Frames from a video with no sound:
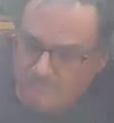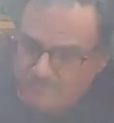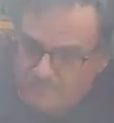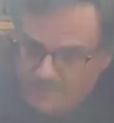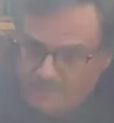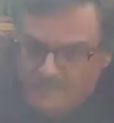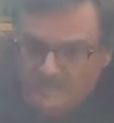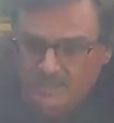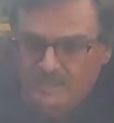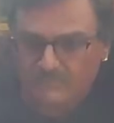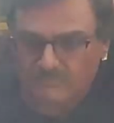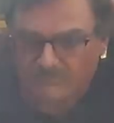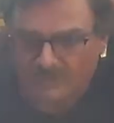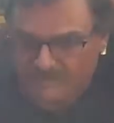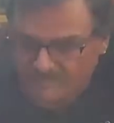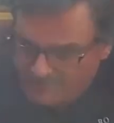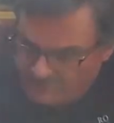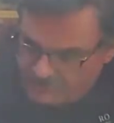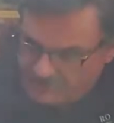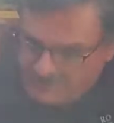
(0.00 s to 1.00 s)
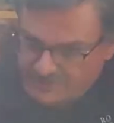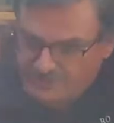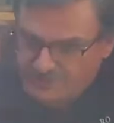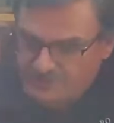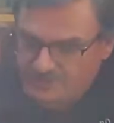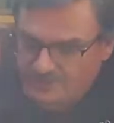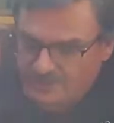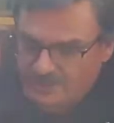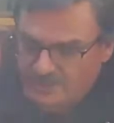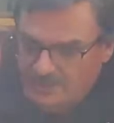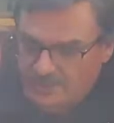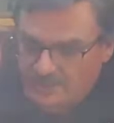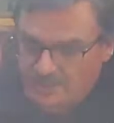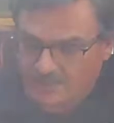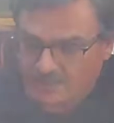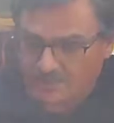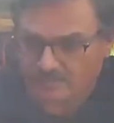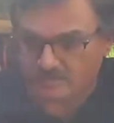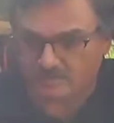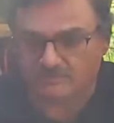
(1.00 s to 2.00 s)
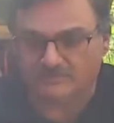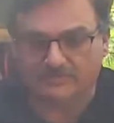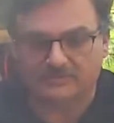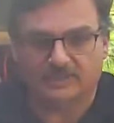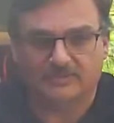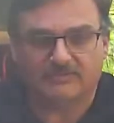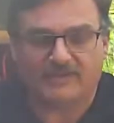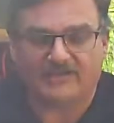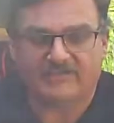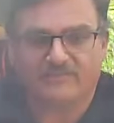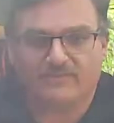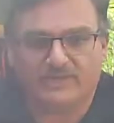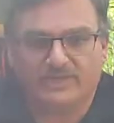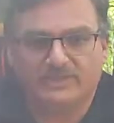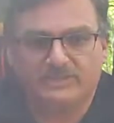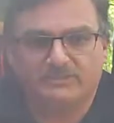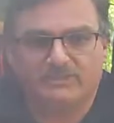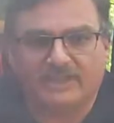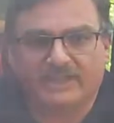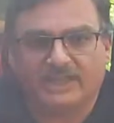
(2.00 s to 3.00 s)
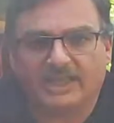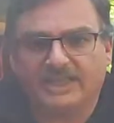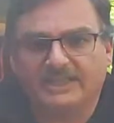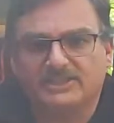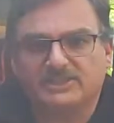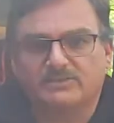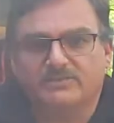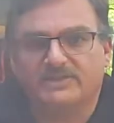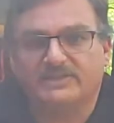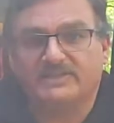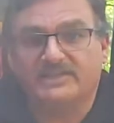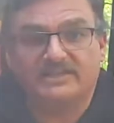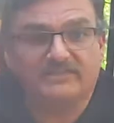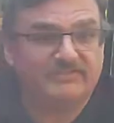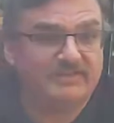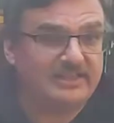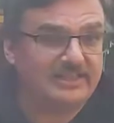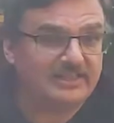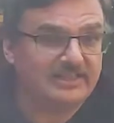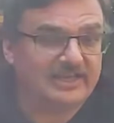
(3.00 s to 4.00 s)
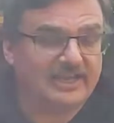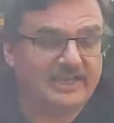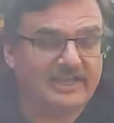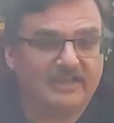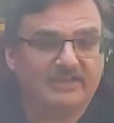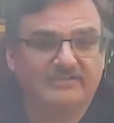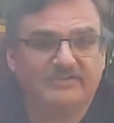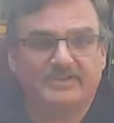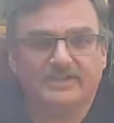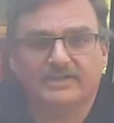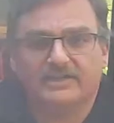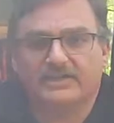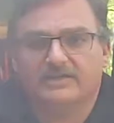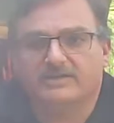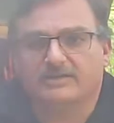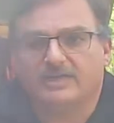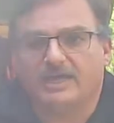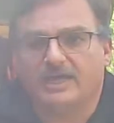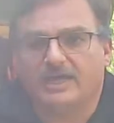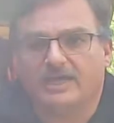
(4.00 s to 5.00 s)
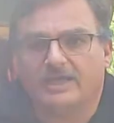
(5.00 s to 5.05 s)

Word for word: your fridge and my fridge. My fridge, my lights, my TV that I have here.